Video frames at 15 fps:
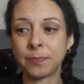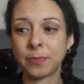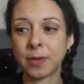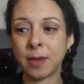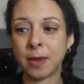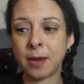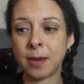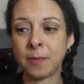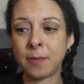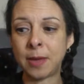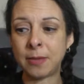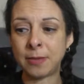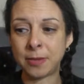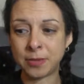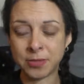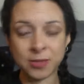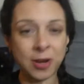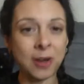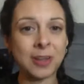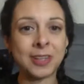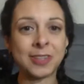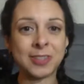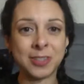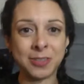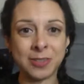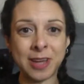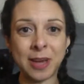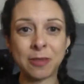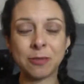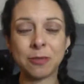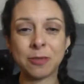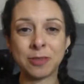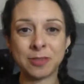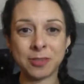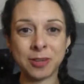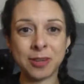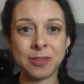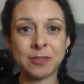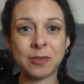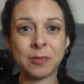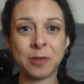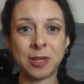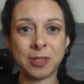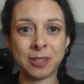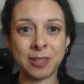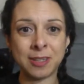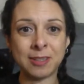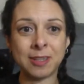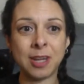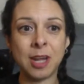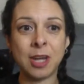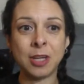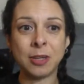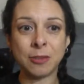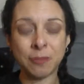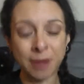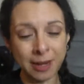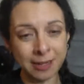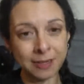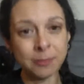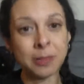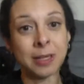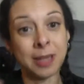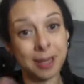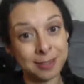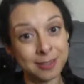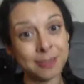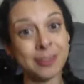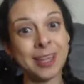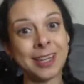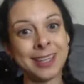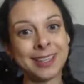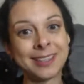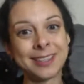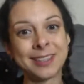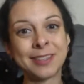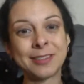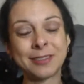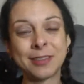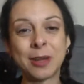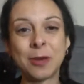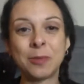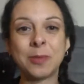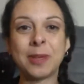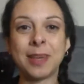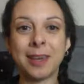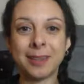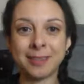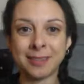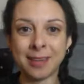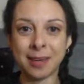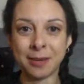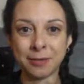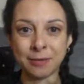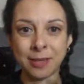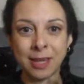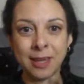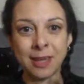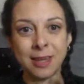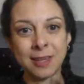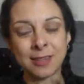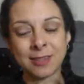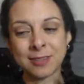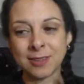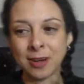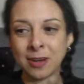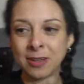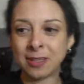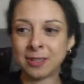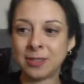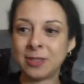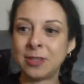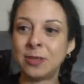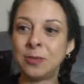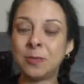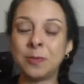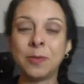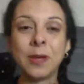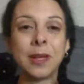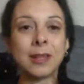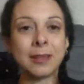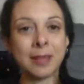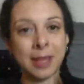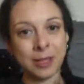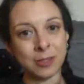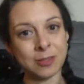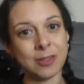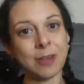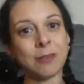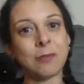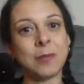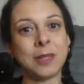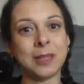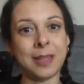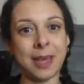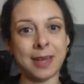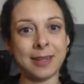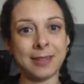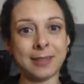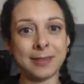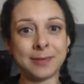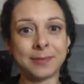And they're starting to now through this transformation. You're fine because of getting into the flow, because of starting to let yourself be led.